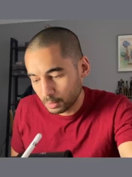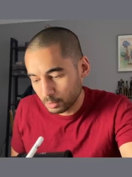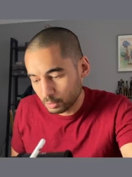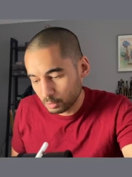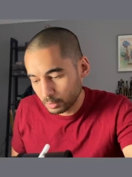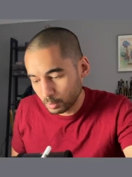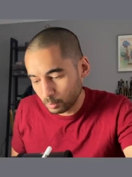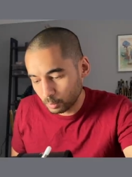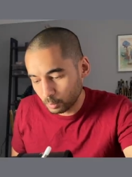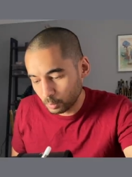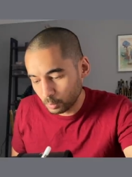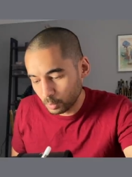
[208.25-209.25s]
a straight
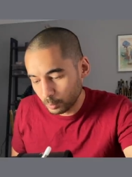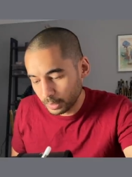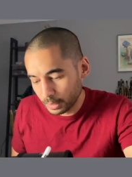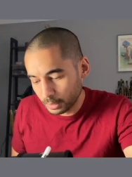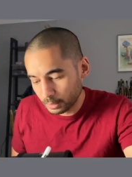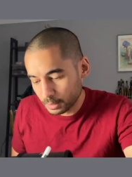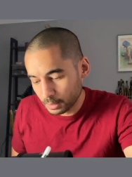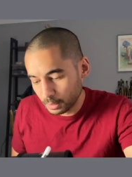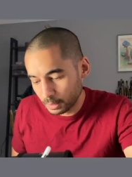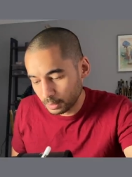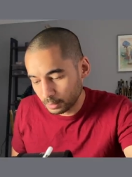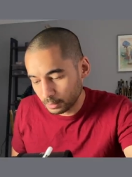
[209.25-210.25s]
one all the way down to
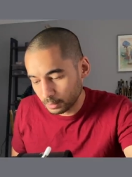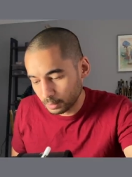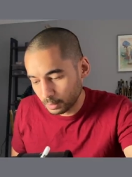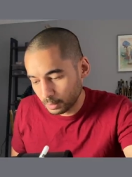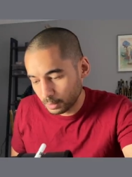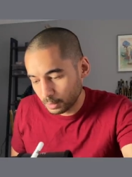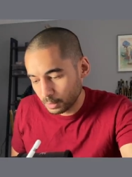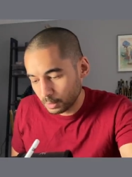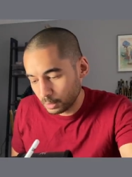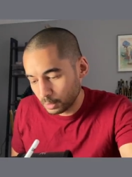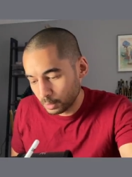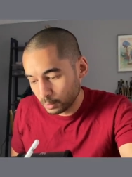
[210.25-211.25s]
here,
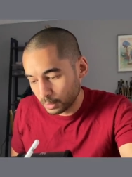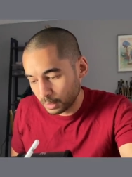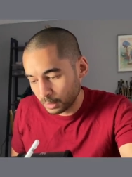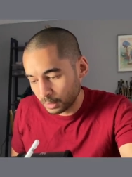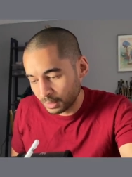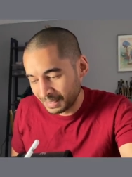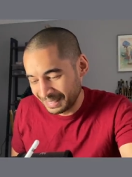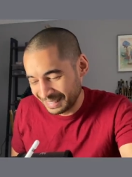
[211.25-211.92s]
you know, and